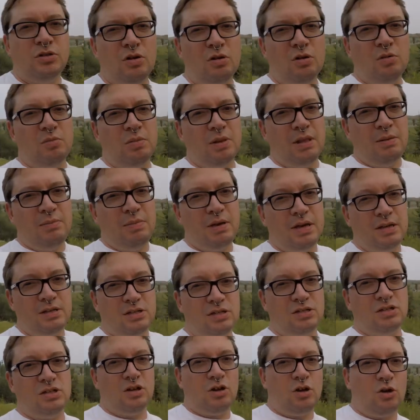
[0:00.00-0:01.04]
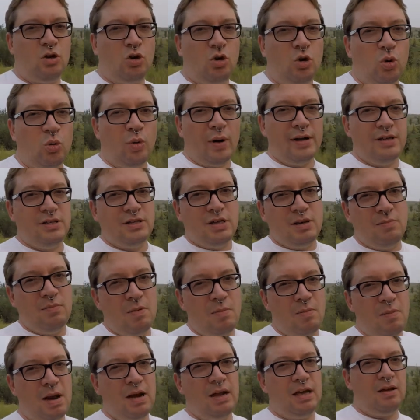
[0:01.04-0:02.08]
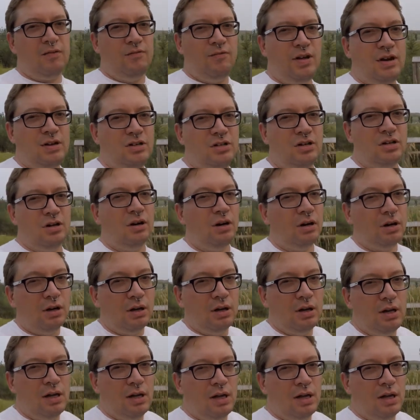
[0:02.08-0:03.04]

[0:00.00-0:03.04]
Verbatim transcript: Most notably because it's a crazy mimetic adventure.